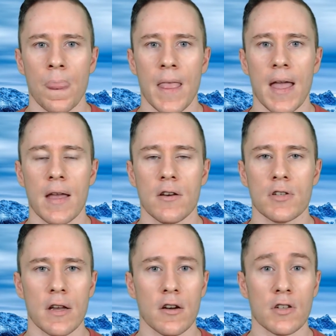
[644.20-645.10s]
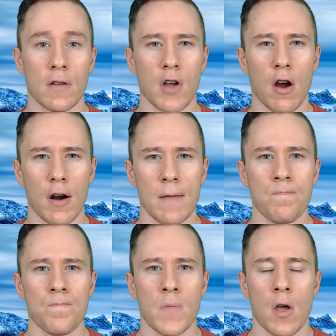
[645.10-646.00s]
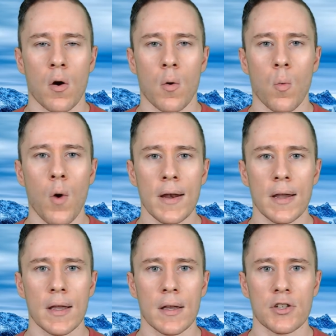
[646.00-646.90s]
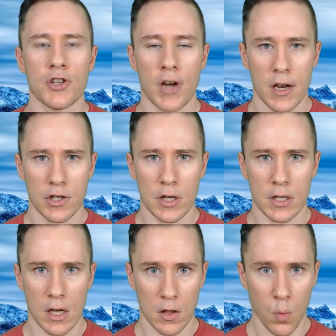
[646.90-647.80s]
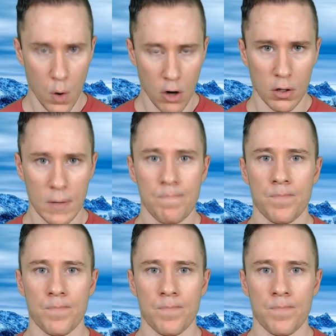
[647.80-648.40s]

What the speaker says: and you say to yourselves, all right, what changes in the world